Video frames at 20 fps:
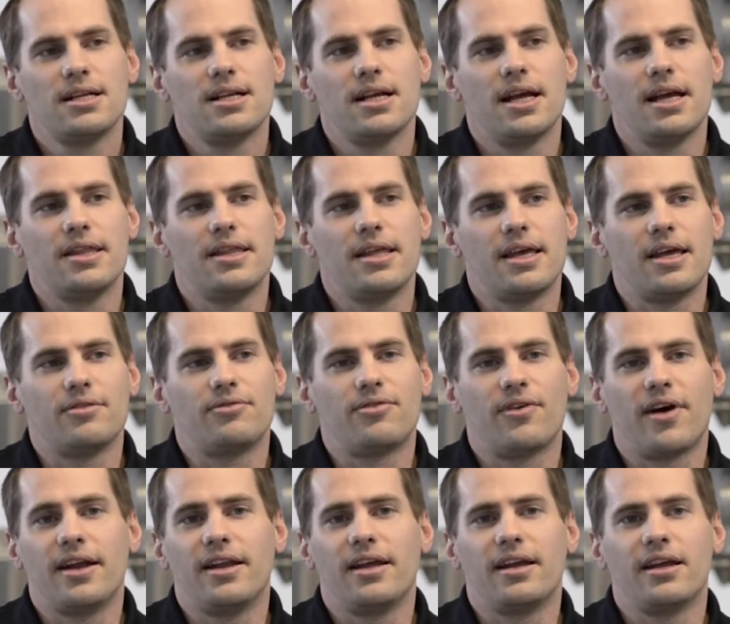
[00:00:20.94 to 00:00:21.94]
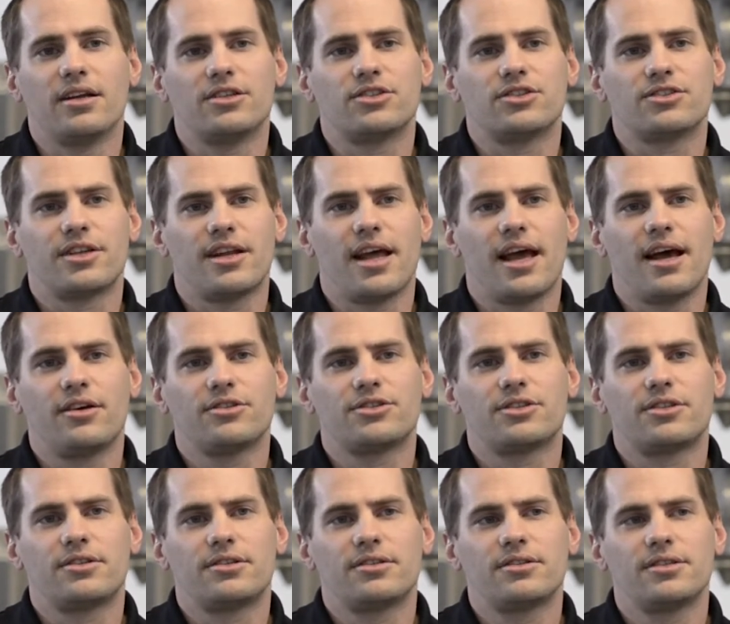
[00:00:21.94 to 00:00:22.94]
And then finding
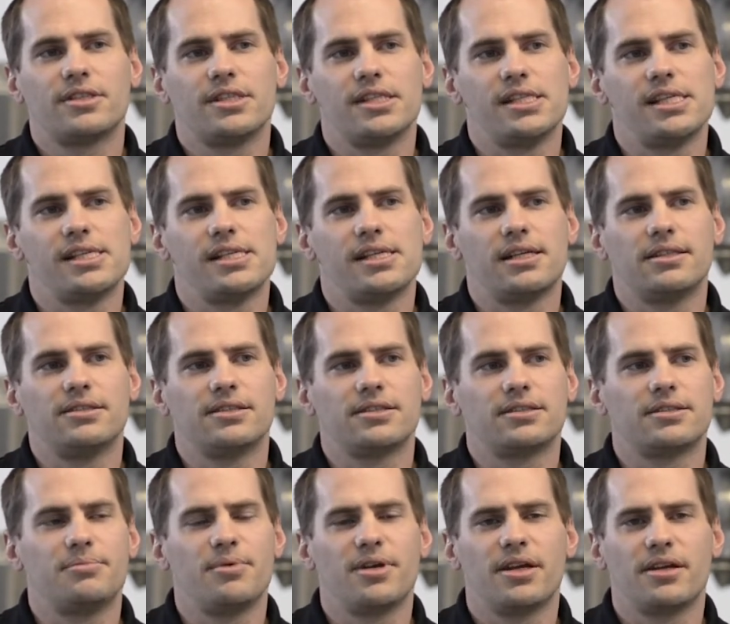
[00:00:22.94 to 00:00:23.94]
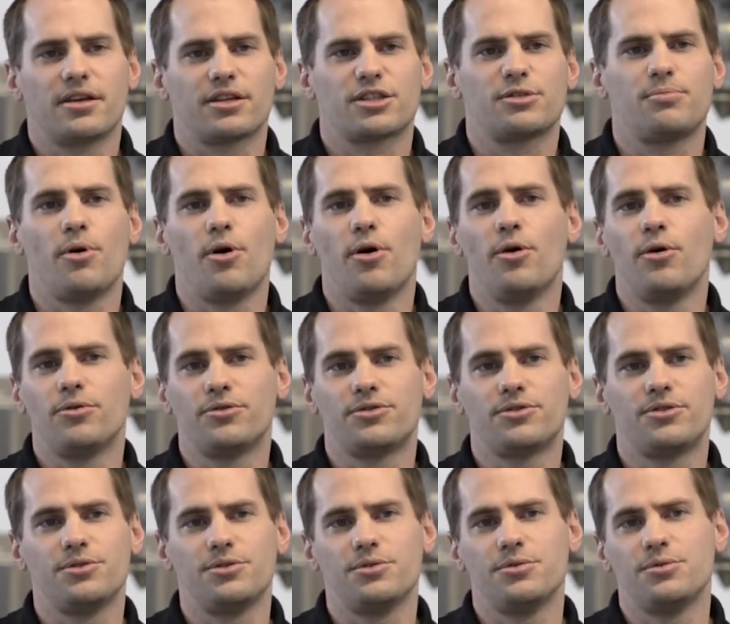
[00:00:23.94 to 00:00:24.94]
Endress+Hauser and just being
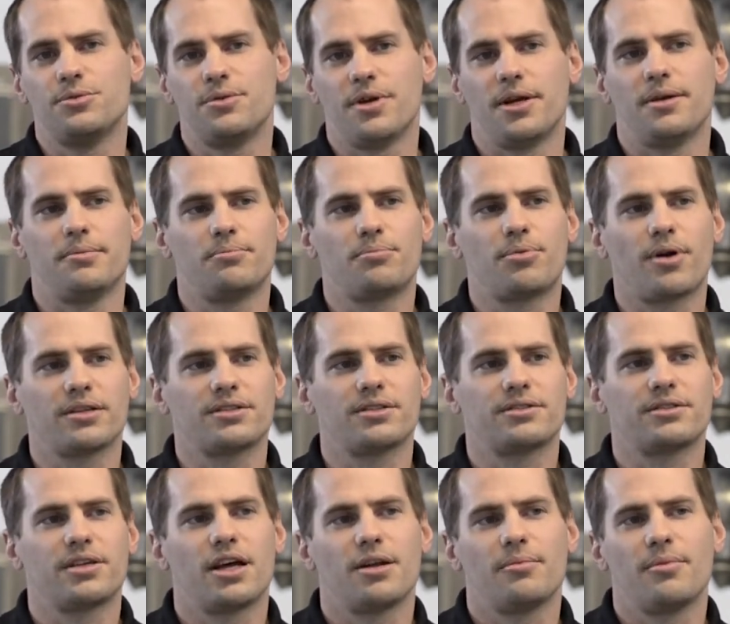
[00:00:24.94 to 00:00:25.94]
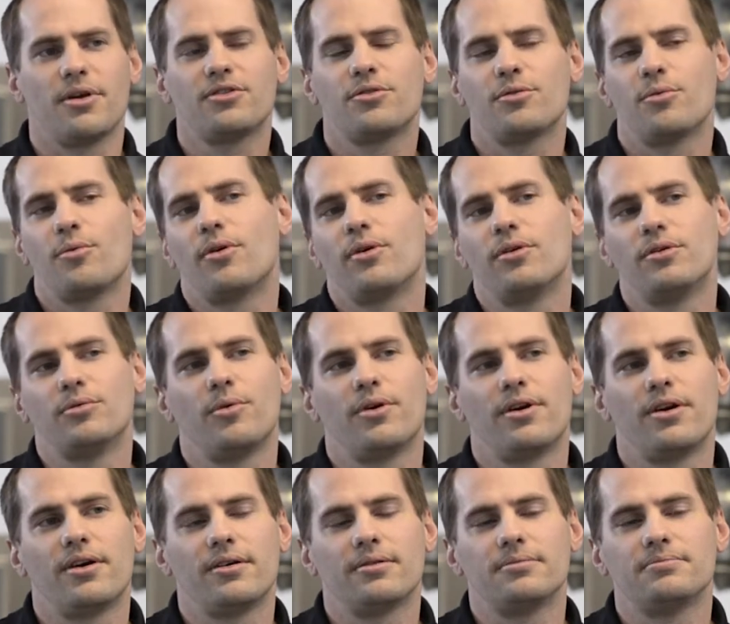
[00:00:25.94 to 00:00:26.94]
exposed to a process automation world
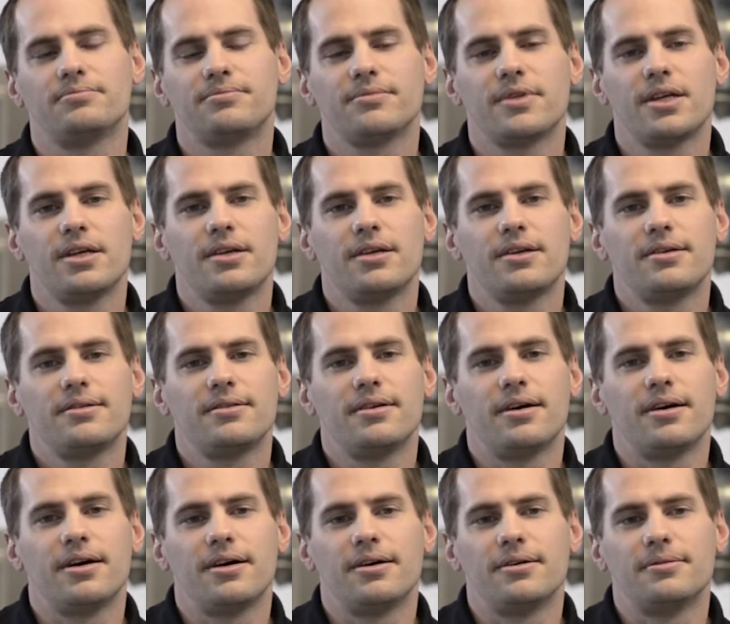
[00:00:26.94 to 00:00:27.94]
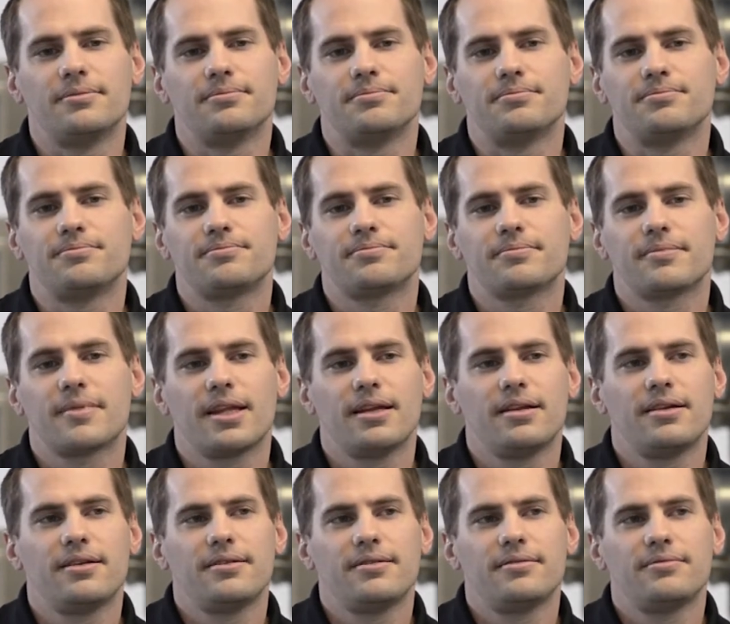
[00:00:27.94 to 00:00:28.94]
where
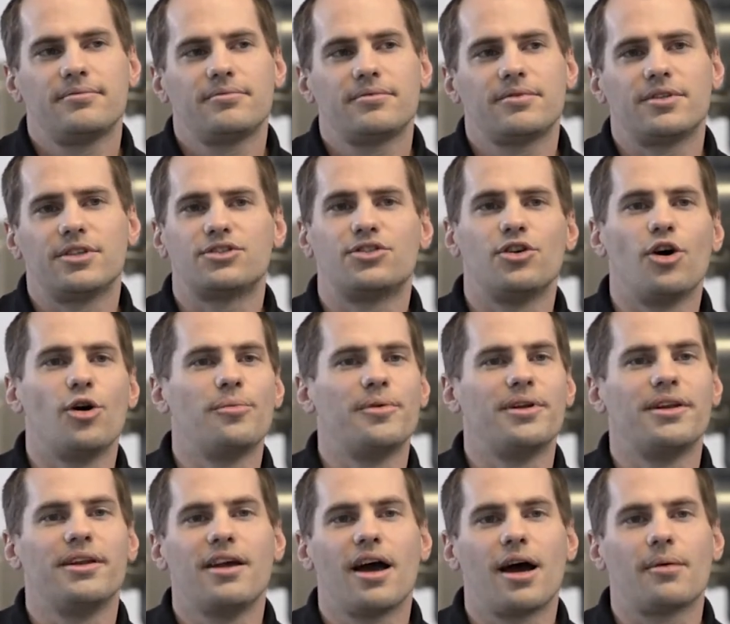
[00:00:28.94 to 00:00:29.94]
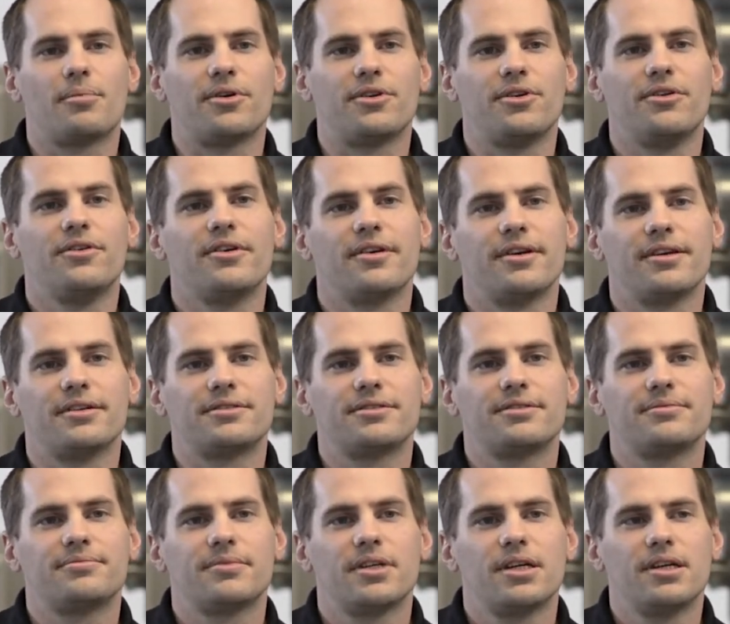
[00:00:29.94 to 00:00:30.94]
there's so many
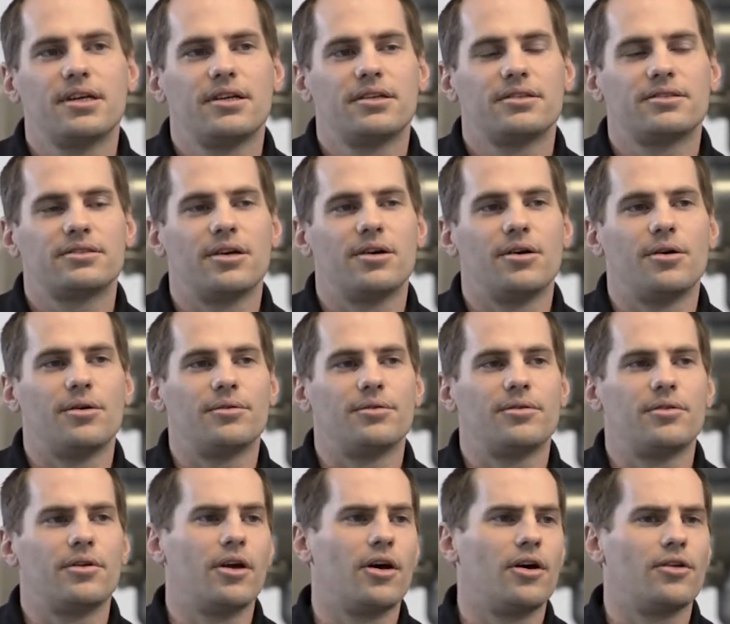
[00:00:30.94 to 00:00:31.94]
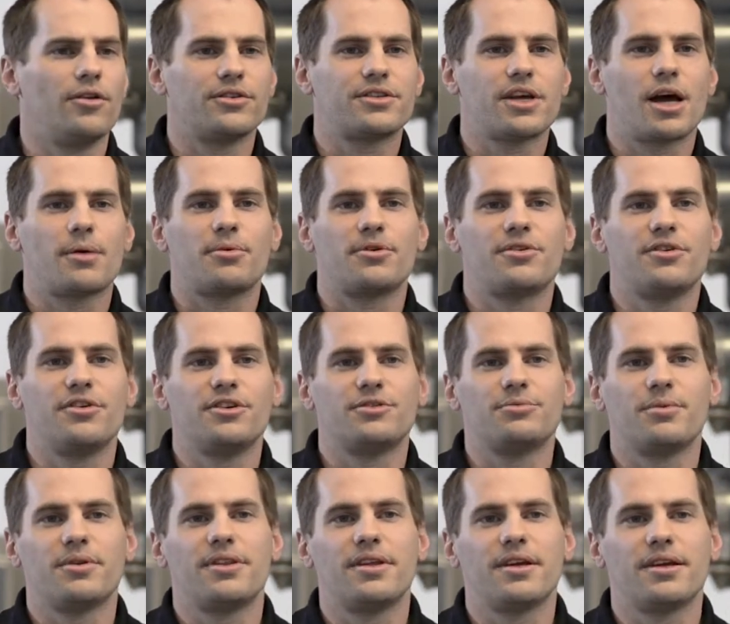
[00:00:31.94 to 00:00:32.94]
opportunities. So, those opportunities,
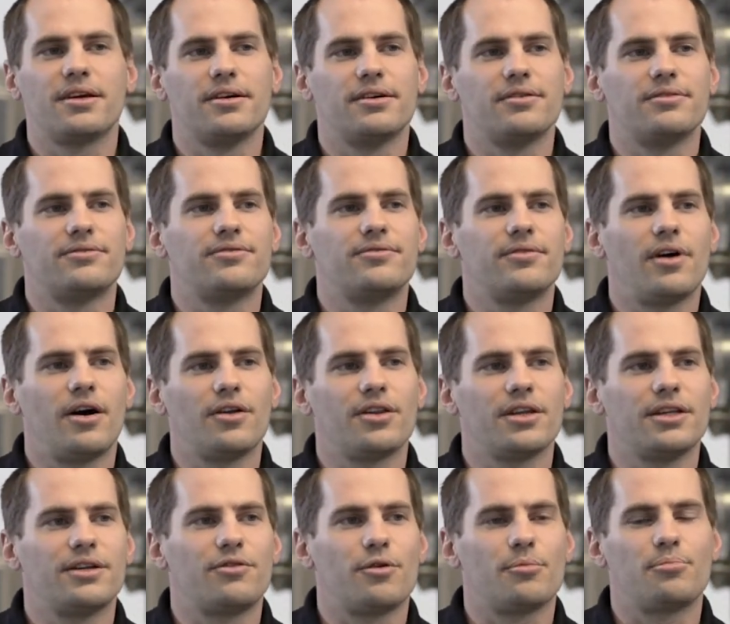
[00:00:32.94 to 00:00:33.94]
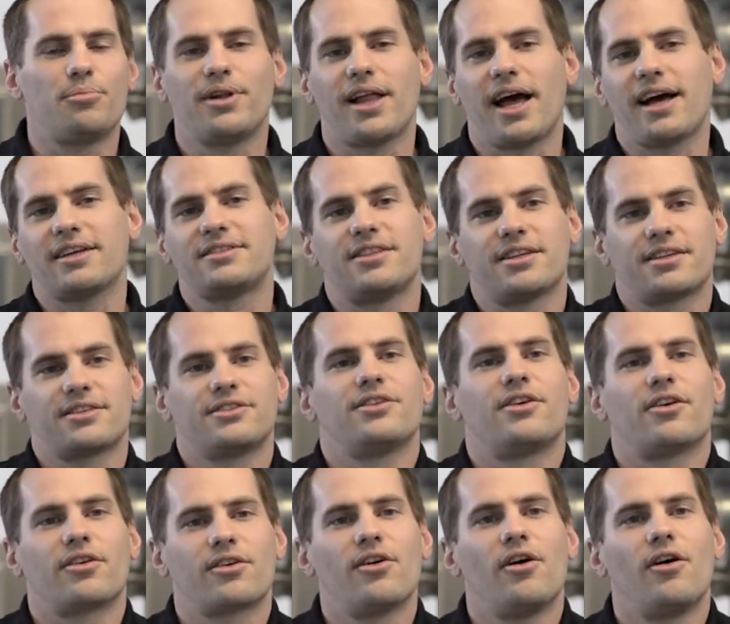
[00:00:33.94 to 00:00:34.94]
we think of all the different plastics
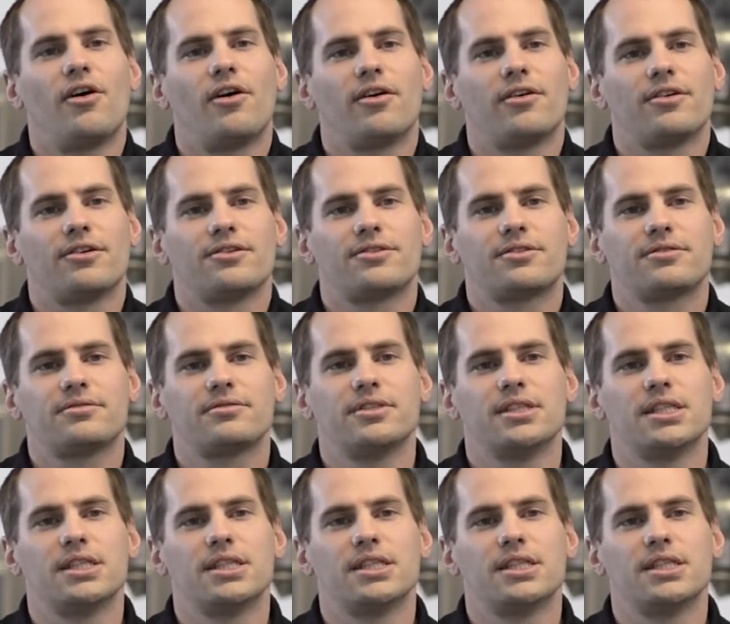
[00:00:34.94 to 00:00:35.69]
in our cars,